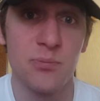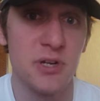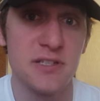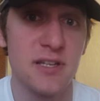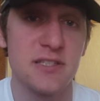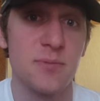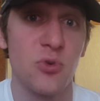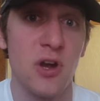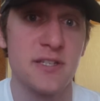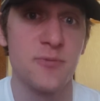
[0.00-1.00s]
But it's not
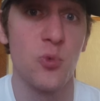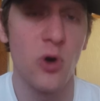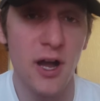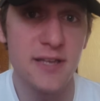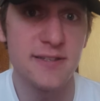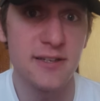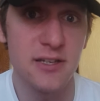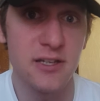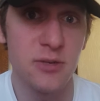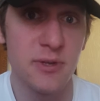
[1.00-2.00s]
surprising why he's
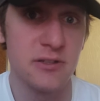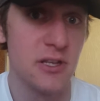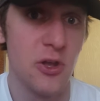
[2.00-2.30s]
hitting him, and